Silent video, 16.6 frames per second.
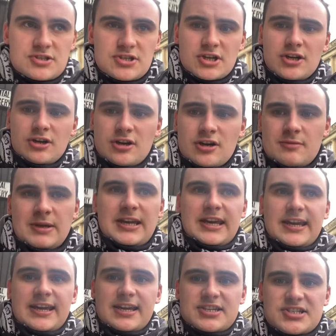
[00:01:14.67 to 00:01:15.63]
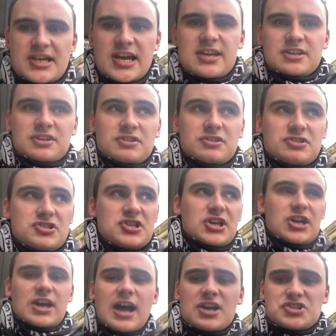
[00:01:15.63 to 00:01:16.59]
Motor, Herman Gates said, and
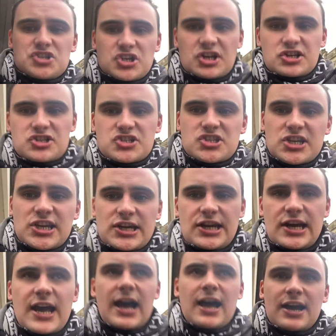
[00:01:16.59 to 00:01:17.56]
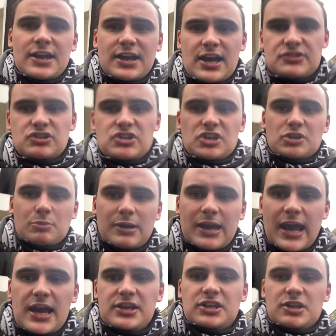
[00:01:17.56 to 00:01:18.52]
uh, as you can see, I ended up
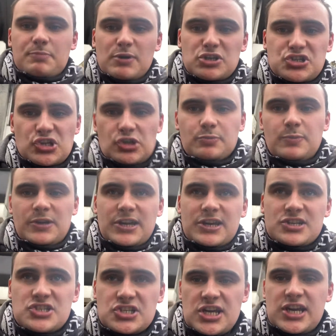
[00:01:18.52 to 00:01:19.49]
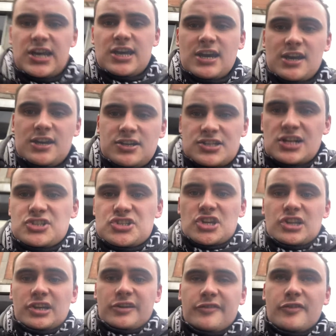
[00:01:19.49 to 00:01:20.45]
getting the bus up here today, and I'll
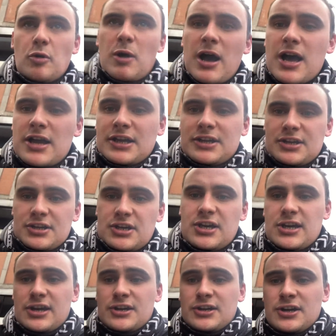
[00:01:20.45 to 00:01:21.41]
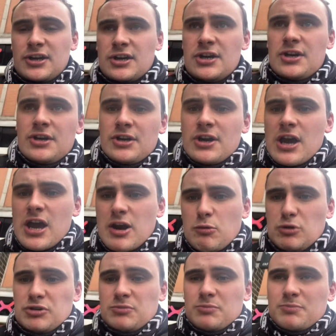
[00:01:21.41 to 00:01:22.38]
tell you why. Uh, it
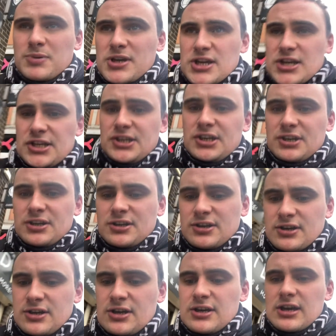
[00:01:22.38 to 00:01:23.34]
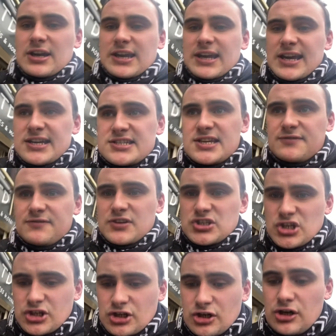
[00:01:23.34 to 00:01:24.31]
wouldn't be a Gateshead
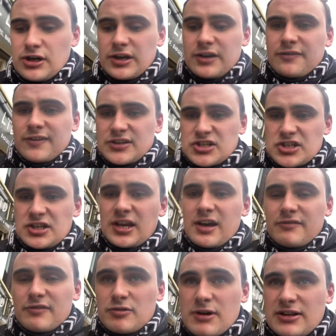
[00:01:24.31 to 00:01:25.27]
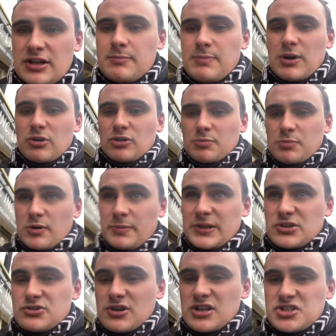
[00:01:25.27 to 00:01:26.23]
video if I didn't have a rant about the
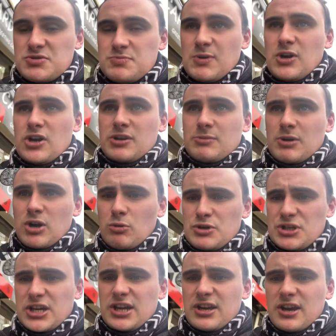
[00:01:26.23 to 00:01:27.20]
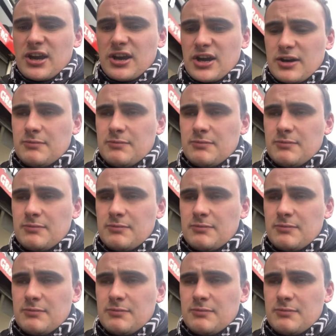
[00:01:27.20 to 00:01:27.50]
public transport anymore, would it? Eh?